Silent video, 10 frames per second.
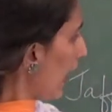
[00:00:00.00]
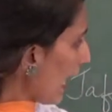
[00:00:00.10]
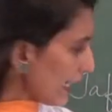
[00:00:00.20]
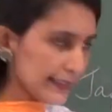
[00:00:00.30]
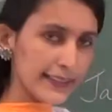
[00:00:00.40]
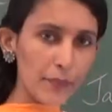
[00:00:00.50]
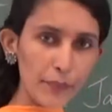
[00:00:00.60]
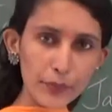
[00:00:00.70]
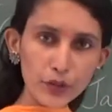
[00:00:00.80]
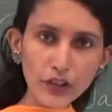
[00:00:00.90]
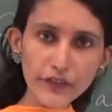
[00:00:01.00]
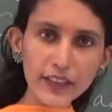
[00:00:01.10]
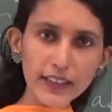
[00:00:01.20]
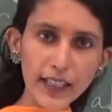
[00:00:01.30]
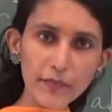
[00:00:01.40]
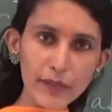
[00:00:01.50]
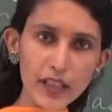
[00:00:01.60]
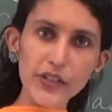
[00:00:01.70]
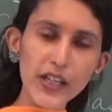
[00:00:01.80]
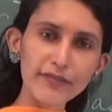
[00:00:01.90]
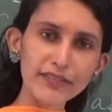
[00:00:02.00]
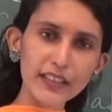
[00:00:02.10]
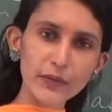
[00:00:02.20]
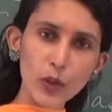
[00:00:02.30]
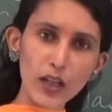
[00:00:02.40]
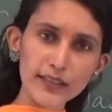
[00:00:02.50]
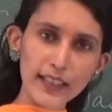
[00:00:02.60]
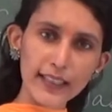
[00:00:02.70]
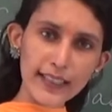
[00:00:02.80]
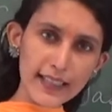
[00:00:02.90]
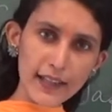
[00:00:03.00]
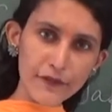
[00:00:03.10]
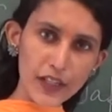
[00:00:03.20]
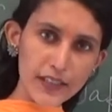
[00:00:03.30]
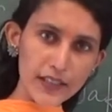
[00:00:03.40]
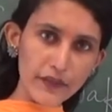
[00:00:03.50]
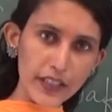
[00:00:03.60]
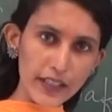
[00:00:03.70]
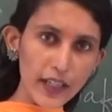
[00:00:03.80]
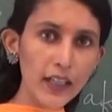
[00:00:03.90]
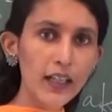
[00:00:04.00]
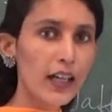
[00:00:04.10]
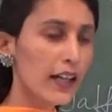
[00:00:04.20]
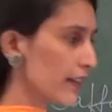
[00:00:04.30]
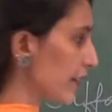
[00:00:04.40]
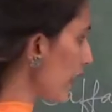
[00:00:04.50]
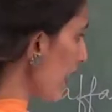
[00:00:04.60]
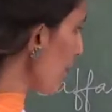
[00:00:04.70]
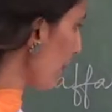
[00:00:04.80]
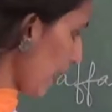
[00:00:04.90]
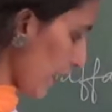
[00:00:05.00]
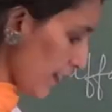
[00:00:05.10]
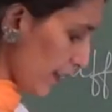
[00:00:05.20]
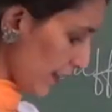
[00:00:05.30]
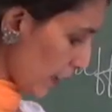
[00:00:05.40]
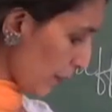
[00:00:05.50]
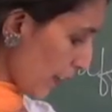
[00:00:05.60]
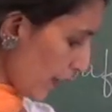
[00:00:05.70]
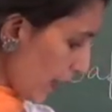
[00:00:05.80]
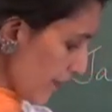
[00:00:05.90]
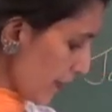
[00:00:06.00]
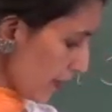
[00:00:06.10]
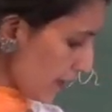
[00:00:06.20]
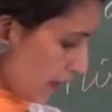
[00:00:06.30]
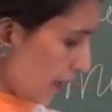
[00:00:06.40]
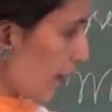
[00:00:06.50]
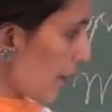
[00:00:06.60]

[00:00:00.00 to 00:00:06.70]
As they proved that Mir Jafar was an ineffective leader, they made another